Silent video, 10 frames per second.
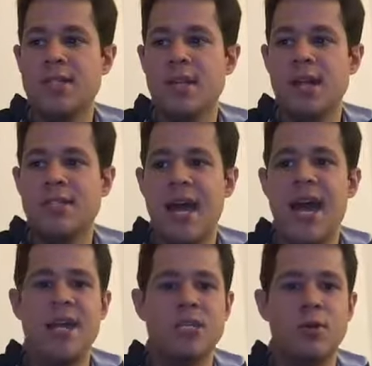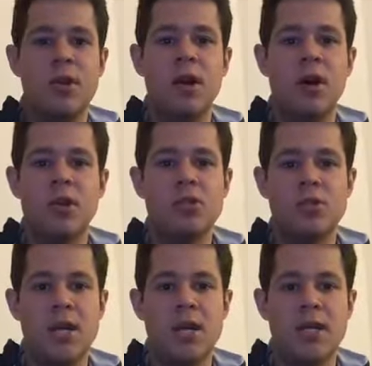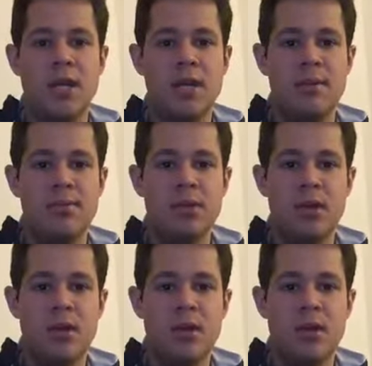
Sox had to win 108 games.